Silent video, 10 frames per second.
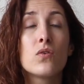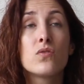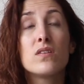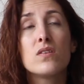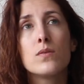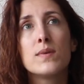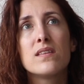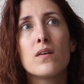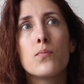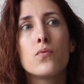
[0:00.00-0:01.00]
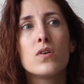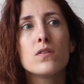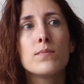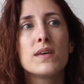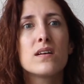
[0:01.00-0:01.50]
you're not gonna be top
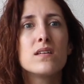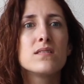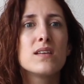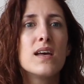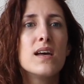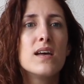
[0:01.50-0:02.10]
one because